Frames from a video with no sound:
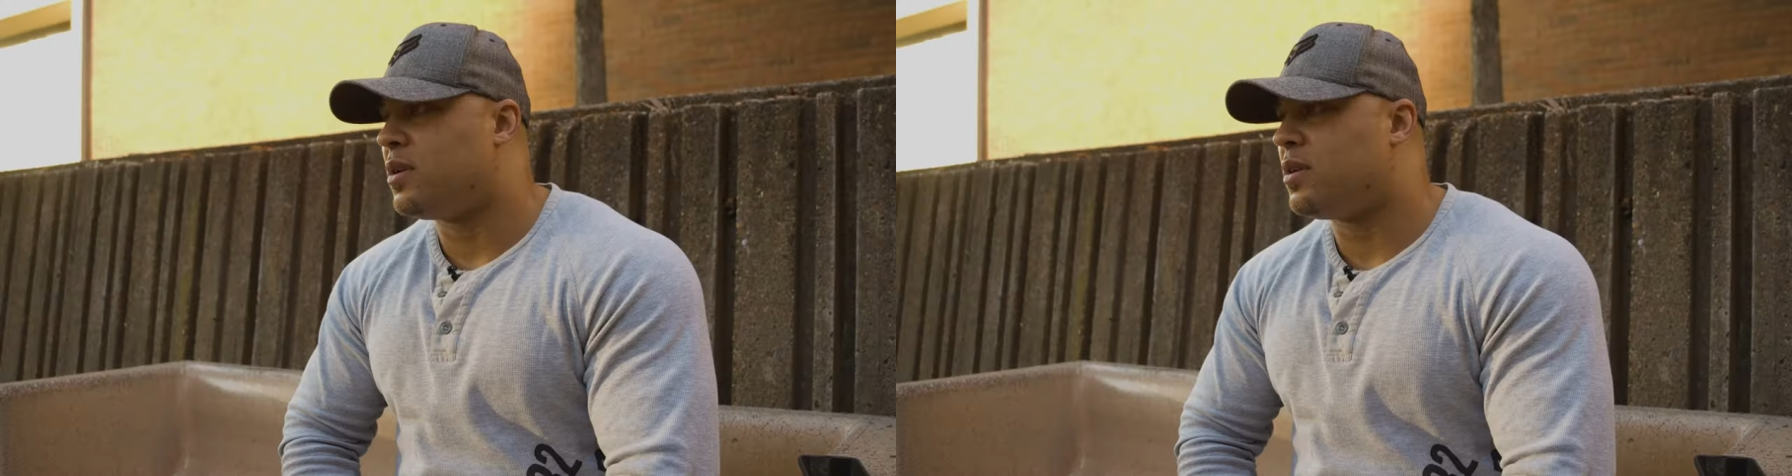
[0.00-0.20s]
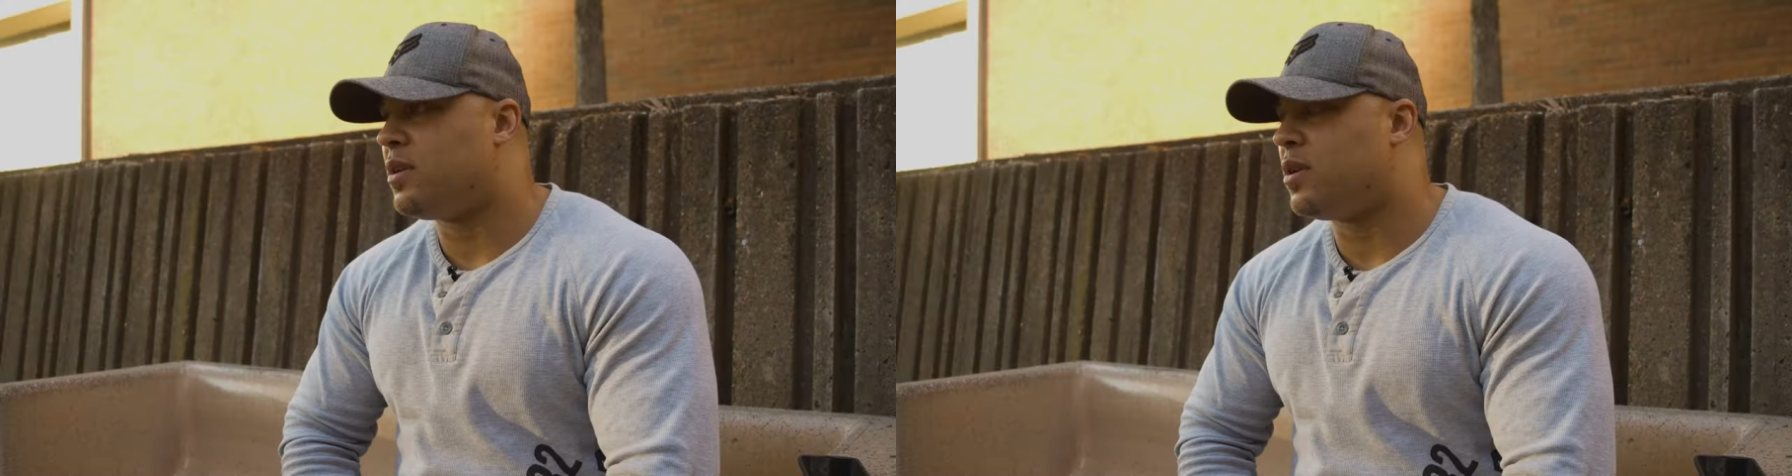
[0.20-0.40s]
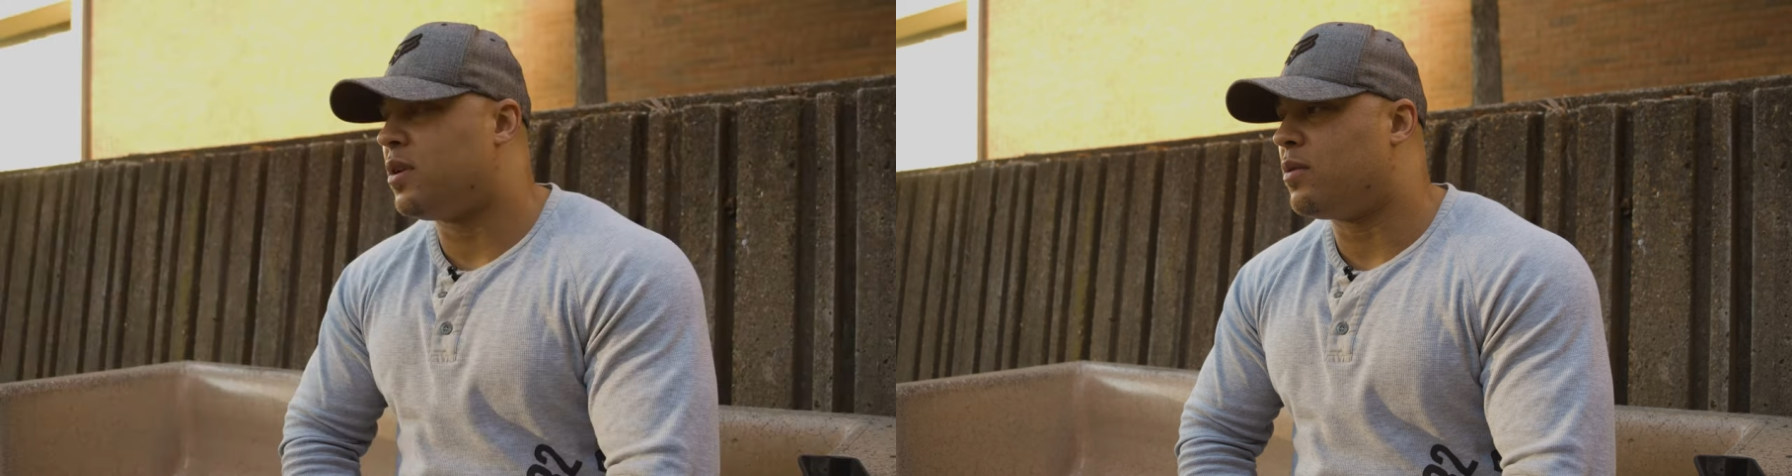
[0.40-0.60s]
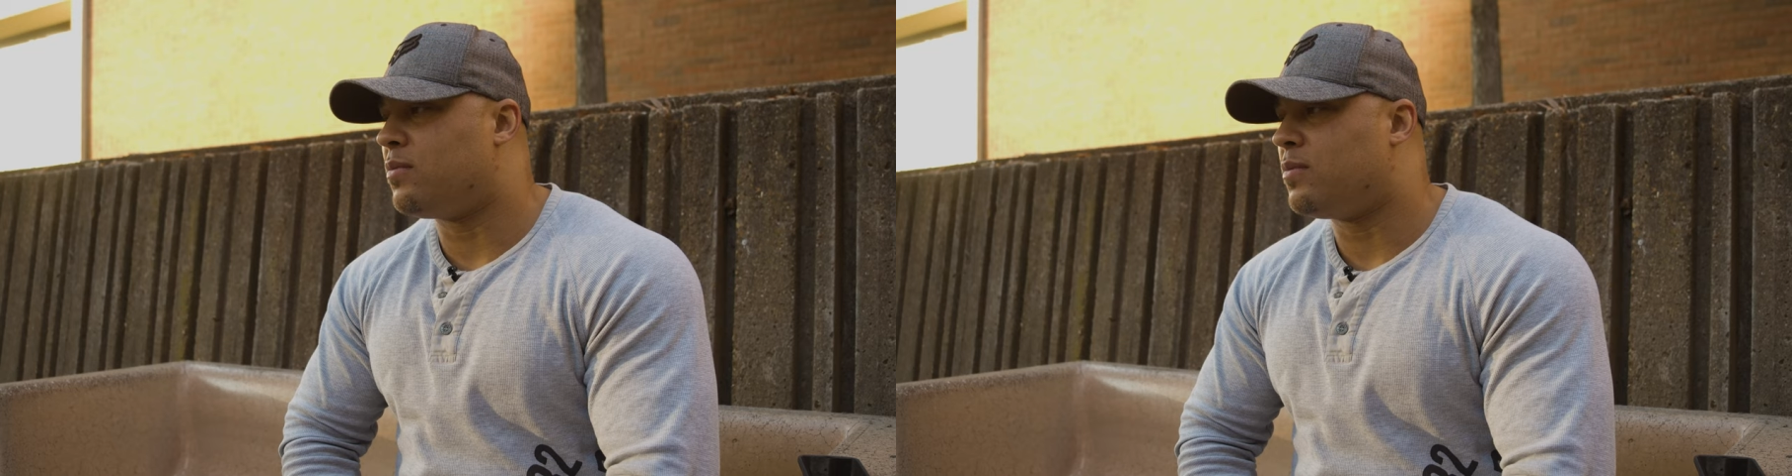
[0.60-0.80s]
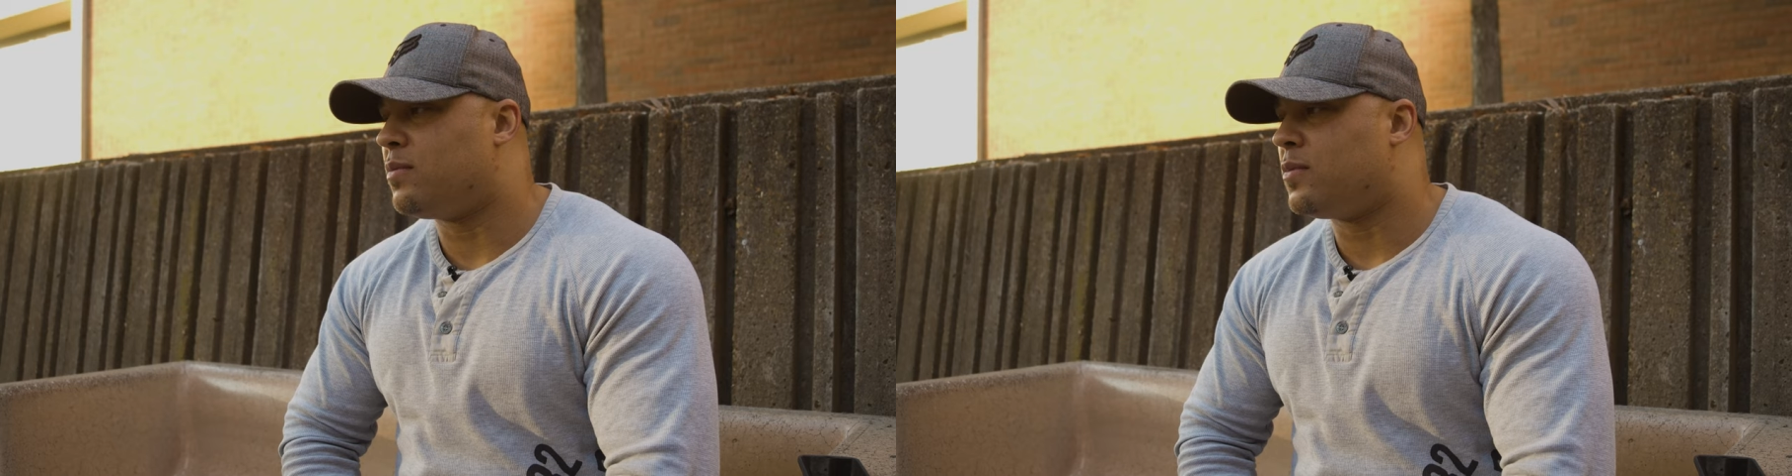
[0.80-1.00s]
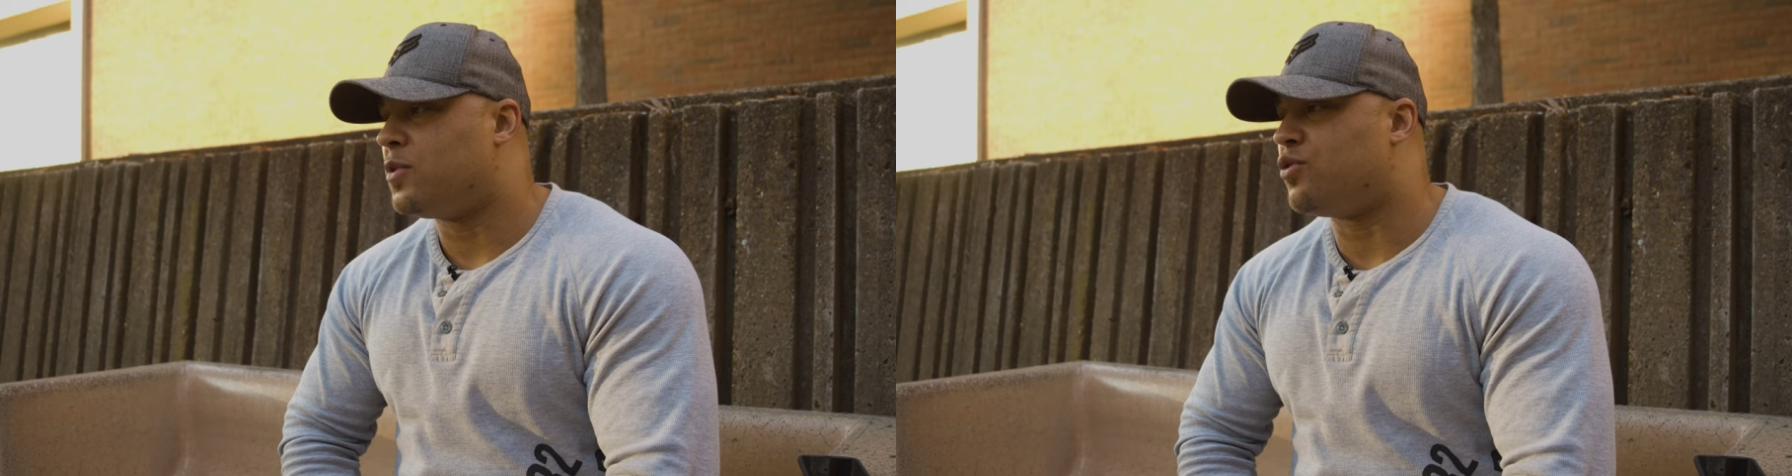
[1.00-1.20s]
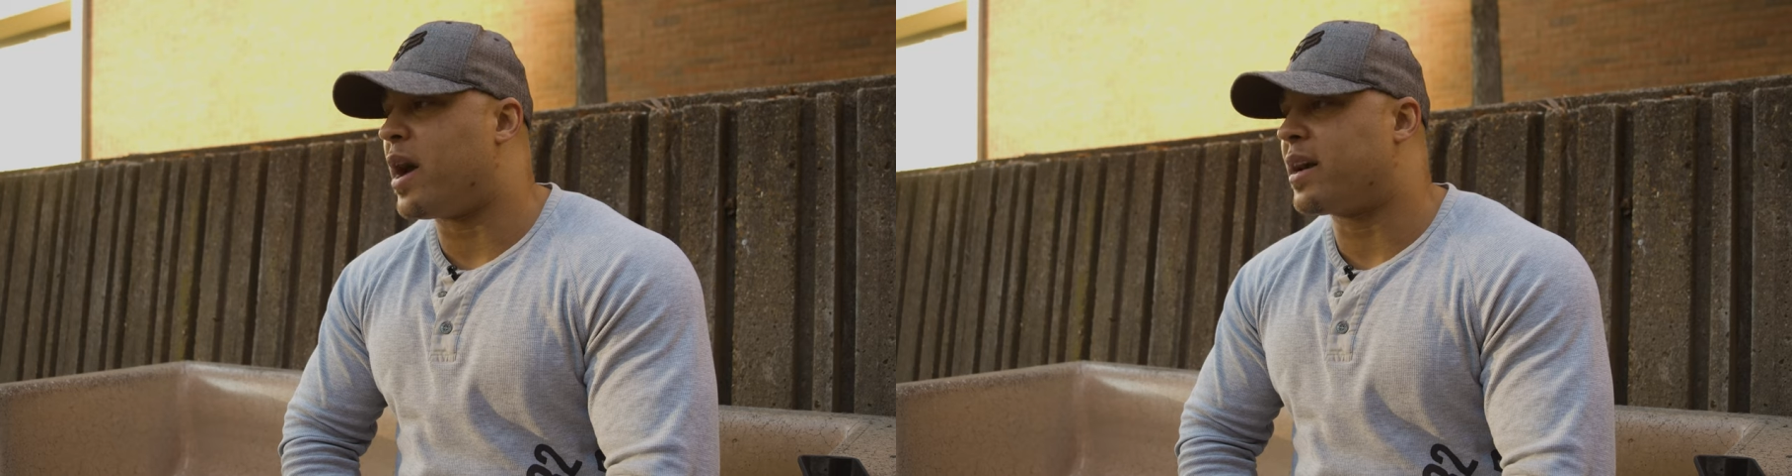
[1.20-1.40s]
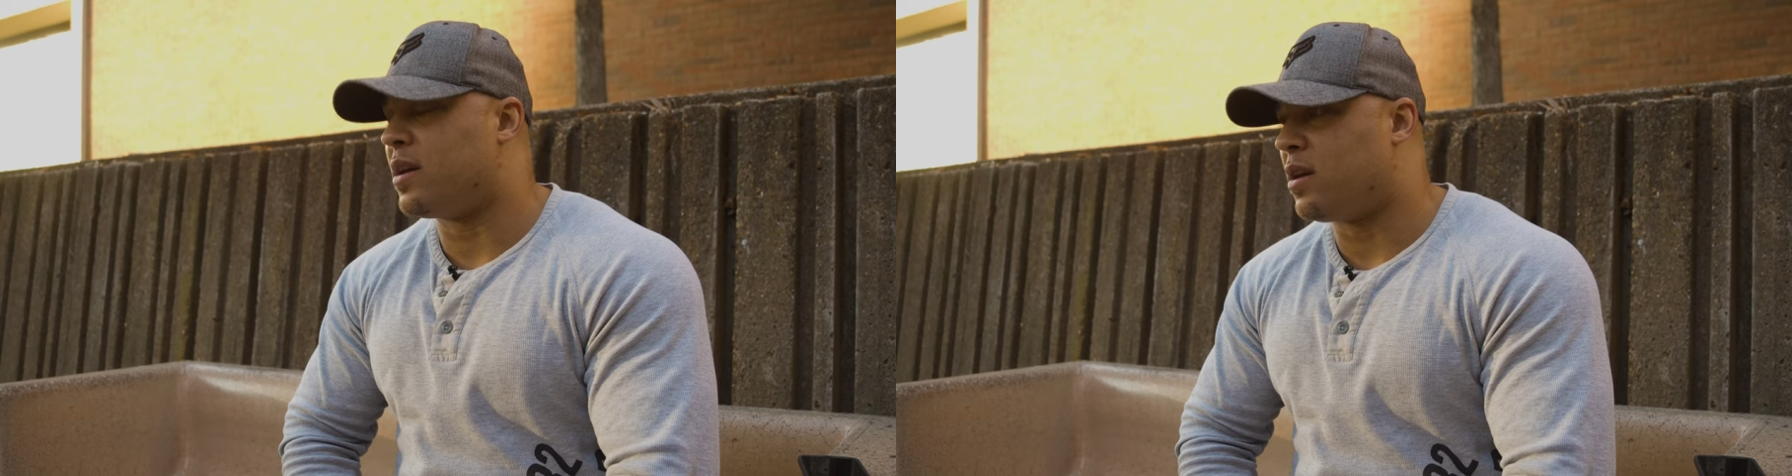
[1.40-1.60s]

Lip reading: you know, dragging